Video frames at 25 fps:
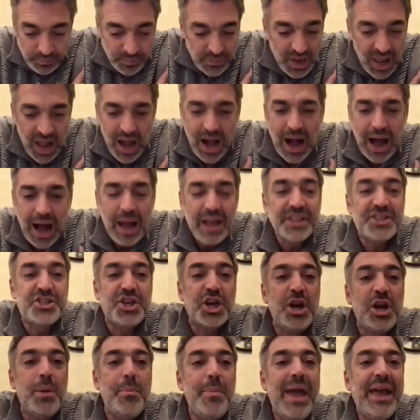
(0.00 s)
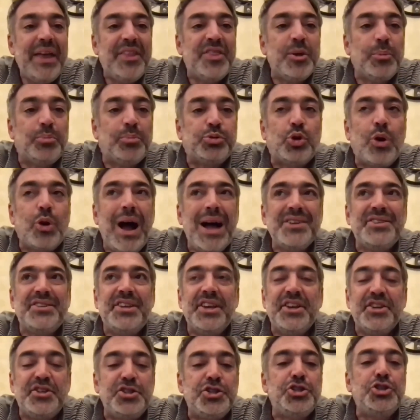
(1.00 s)
It's going to make the
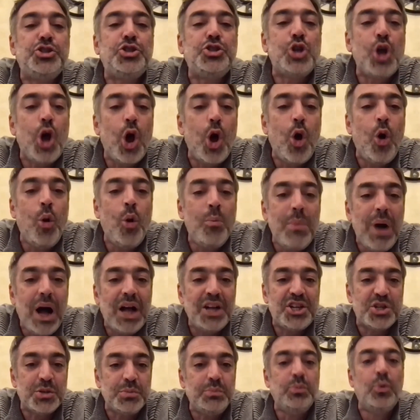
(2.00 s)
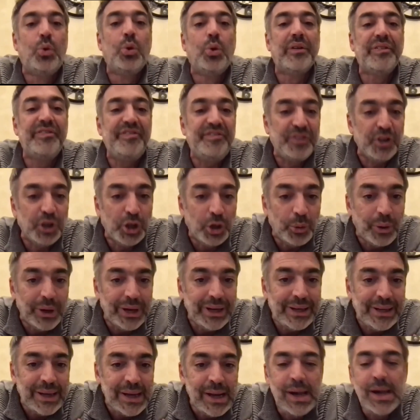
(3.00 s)
process so much more
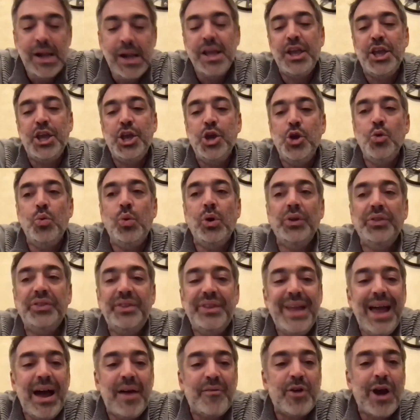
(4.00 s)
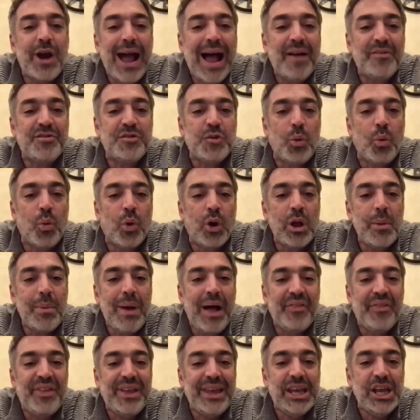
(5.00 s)
fluid. You will never have to worry
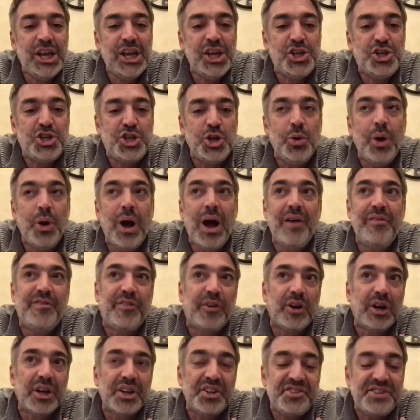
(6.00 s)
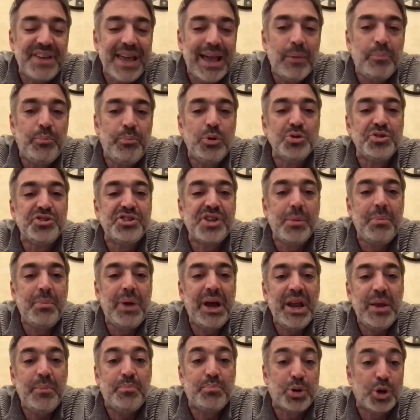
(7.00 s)
about the issue of, for example,
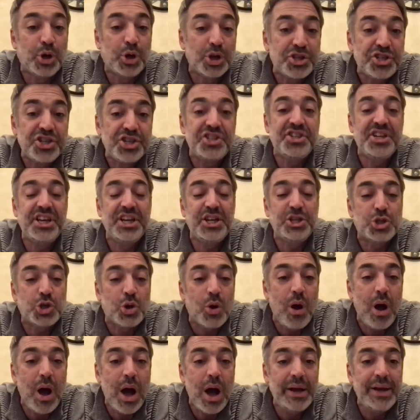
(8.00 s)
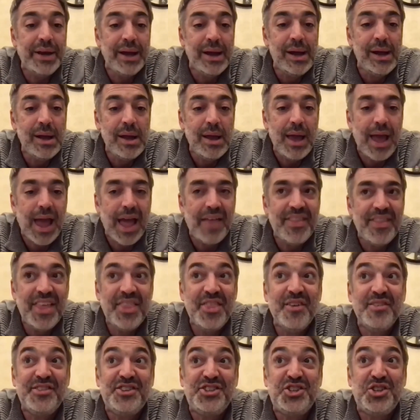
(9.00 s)
somebody purchasing Tron and
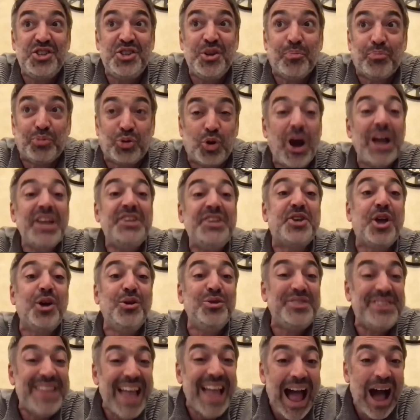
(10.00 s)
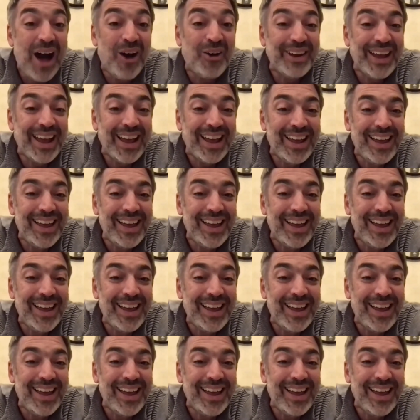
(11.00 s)
then the price goes down